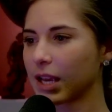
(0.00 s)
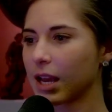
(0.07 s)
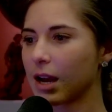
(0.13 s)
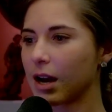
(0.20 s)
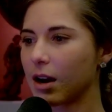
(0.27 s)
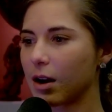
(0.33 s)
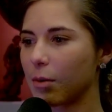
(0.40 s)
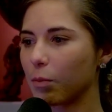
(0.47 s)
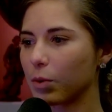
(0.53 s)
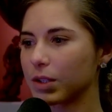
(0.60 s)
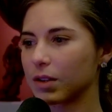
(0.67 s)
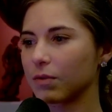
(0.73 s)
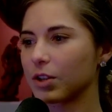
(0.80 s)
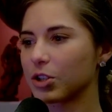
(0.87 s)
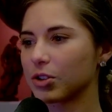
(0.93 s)
um, was
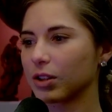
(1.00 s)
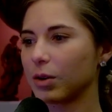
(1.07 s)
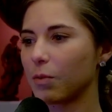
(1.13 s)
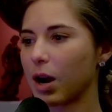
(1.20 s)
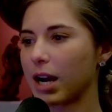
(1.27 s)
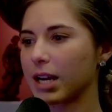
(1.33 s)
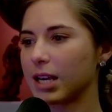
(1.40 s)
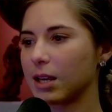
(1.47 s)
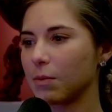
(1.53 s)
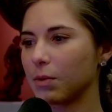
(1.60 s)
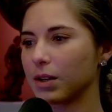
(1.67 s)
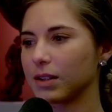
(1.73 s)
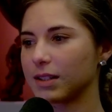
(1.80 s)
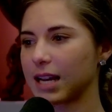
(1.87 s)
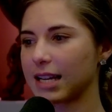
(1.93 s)
originally why he
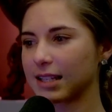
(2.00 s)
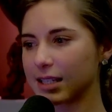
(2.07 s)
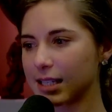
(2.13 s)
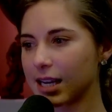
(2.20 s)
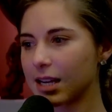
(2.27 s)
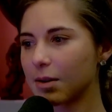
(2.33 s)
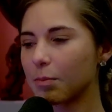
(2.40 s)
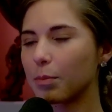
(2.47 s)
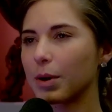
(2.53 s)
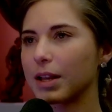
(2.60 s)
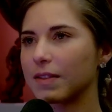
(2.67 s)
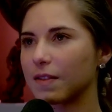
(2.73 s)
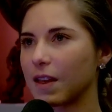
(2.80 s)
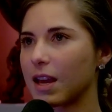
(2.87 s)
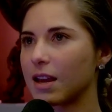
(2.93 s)
was hesitant.
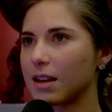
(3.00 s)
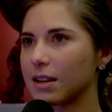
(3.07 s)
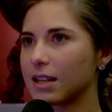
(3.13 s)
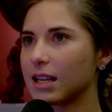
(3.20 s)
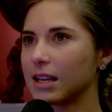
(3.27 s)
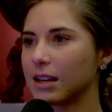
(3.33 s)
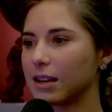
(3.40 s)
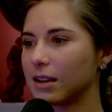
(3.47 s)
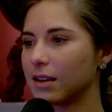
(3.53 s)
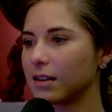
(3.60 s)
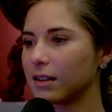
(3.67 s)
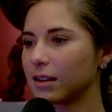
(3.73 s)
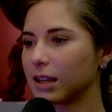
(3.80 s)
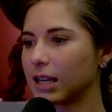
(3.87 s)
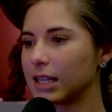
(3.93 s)
But then he,
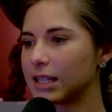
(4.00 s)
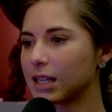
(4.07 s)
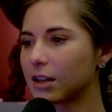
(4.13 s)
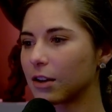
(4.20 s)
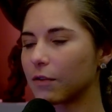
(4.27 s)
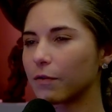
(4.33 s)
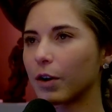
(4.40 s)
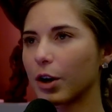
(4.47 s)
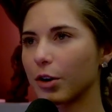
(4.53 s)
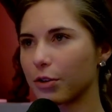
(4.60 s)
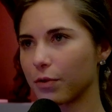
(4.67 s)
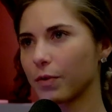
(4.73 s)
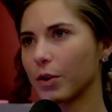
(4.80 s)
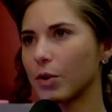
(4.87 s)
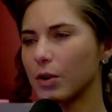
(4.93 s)
he did convert
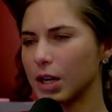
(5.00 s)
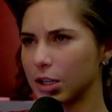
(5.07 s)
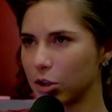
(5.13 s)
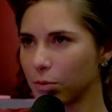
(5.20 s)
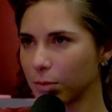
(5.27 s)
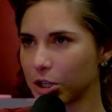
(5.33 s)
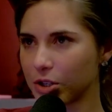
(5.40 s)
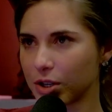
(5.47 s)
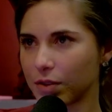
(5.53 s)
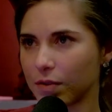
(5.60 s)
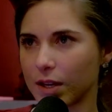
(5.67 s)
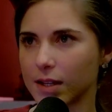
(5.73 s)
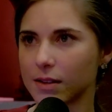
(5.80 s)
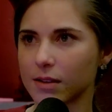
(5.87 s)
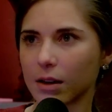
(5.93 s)
through. And you mentioned
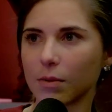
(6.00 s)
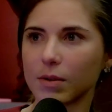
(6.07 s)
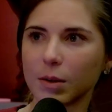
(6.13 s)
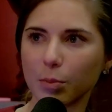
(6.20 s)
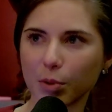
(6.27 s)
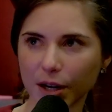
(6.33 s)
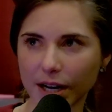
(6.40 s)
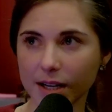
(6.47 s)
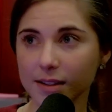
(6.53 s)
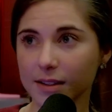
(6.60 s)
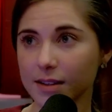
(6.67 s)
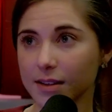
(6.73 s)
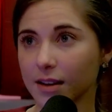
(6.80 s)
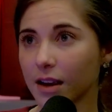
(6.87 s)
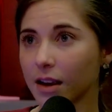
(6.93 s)
this. There was a
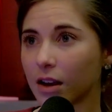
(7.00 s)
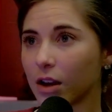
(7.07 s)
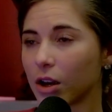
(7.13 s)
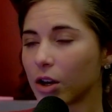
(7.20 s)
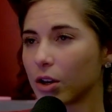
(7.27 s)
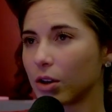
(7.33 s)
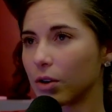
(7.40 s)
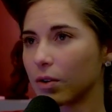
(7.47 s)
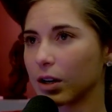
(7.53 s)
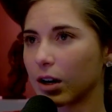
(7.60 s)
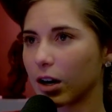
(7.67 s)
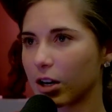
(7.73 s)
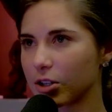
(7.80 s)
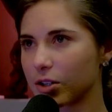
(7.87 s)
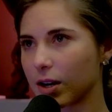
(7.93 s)
priest yeah. who
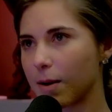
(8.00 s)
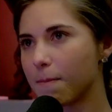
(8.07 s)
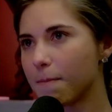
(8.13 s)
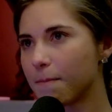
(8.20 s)
encouraged him.